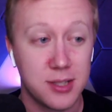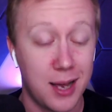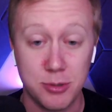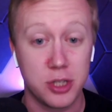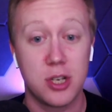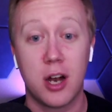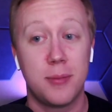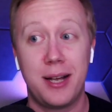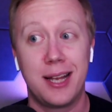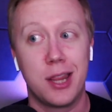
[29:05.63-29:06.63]
I'm just talking
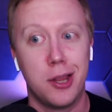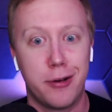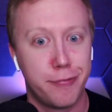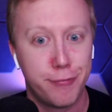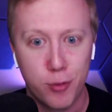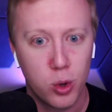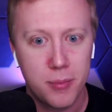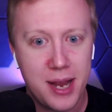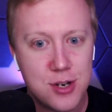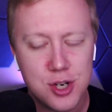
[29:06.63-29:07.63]
about like the
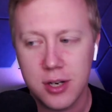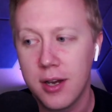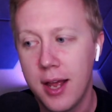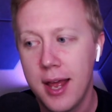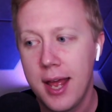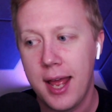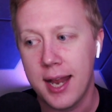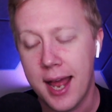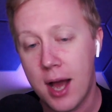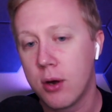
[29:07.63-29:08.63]
formation
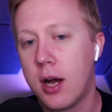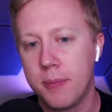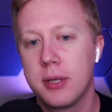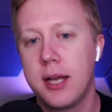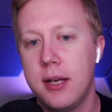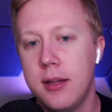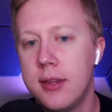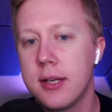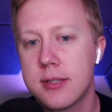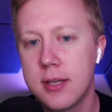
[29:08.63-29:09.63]
and how complicated
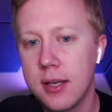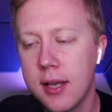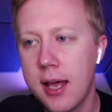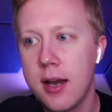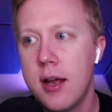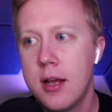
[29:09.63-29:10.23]
things can get.